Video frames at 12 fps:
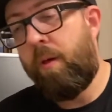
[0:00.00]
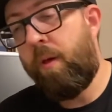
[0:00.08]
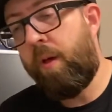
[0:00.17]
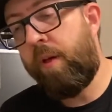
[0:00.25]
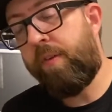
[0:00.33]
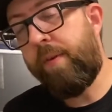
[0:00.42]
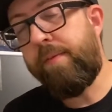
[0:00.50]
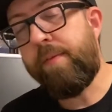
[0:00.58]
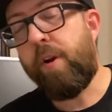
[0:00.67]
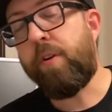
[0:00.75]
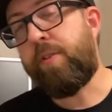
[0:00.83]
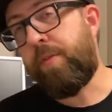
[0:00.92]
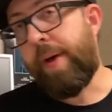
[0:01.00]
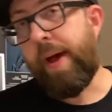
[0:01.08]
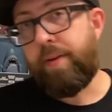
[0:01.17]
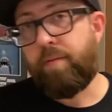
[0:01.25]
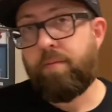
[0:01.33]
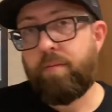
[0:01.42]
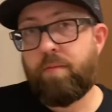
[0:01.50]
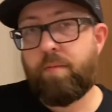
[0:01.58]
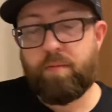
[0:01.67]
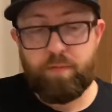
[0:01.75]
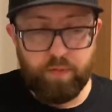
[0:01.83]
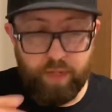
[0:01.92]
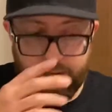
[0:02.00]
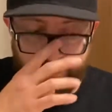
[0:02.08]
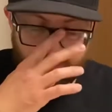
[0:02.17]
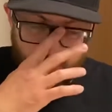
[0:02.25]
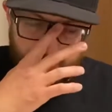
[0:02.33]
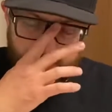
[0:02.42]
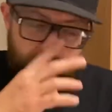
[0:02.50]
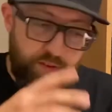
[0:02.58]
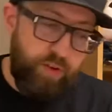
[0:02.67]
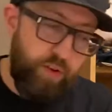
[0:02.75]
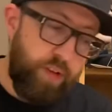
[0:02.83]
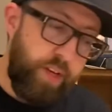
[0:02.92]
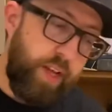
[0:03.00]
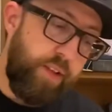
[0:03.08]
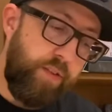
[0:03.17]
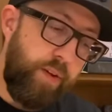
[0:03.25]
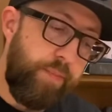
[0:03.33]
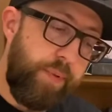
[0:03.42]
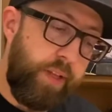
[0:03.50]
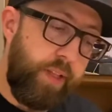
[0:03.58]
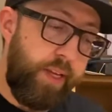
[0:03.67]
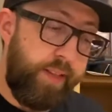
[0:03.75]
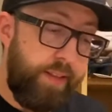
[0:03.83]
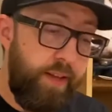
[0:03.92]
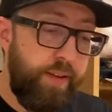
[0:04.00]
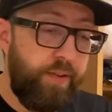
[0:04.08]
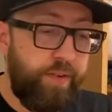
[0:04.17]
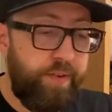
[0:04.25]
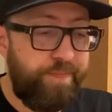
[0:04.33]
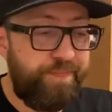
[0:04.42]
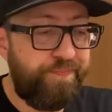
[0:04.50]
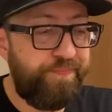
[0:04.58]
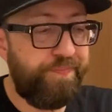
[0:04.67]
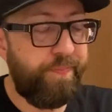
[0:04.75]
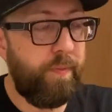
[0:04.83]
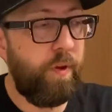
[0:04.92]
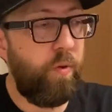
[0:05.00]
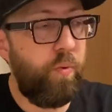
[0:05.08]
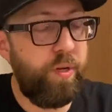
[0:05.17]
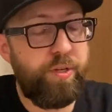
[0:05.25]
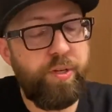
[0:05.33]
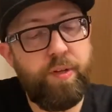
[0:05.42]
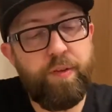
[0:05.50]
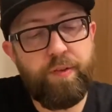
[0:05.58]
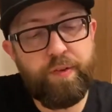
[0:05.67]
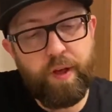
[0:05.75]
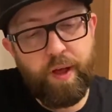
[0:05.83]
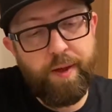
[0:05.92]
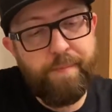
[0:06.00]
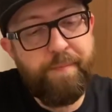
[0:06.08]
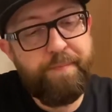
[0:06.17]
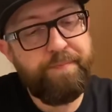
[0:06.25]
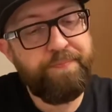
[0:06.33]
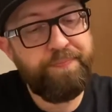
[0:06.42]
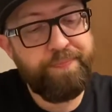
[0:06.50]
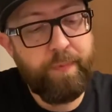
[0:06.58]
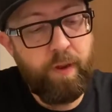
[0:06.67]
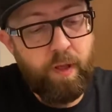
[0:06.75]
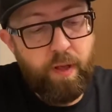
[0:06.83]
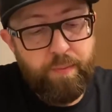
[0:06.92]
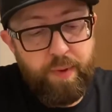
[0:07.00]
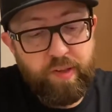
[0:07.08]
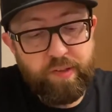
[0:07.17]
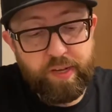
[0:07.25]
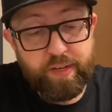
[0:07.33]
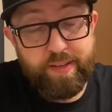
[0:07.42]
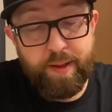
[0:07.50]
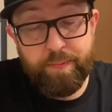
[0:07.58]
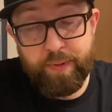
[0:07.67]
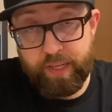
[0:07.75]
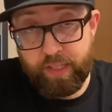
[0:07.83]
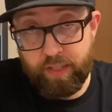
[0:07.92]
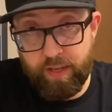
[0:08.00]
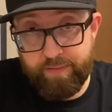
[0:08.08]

some of them aren't too bad. Like, for instance, you could get something like this which is basically a template glove.